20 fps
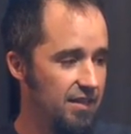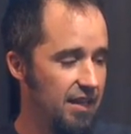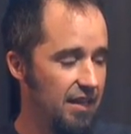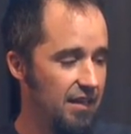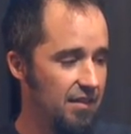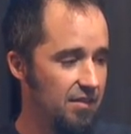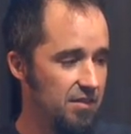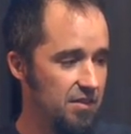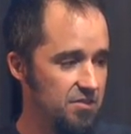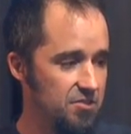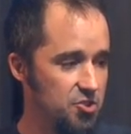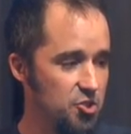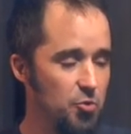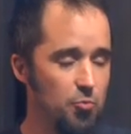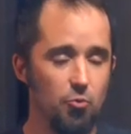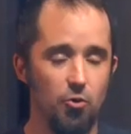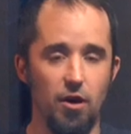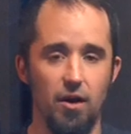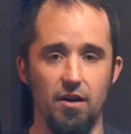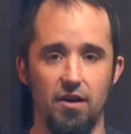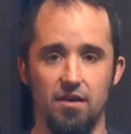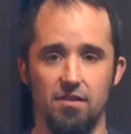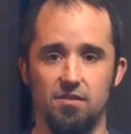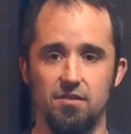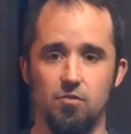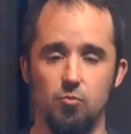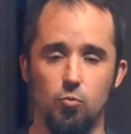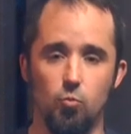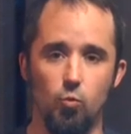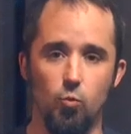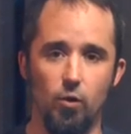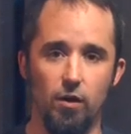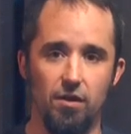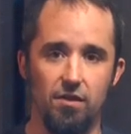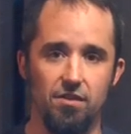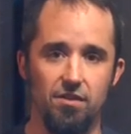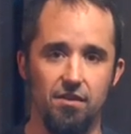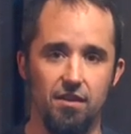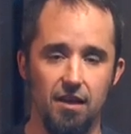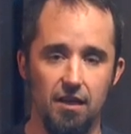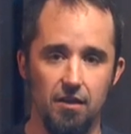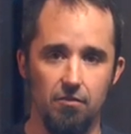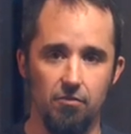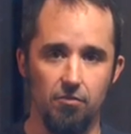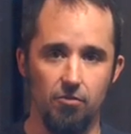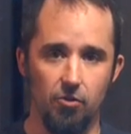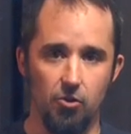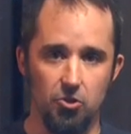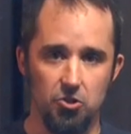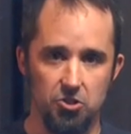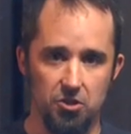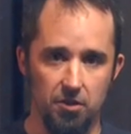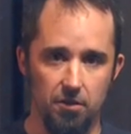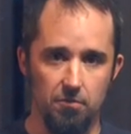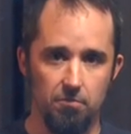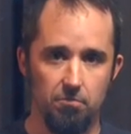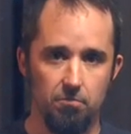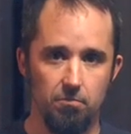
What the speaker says: getting this new product with inversion.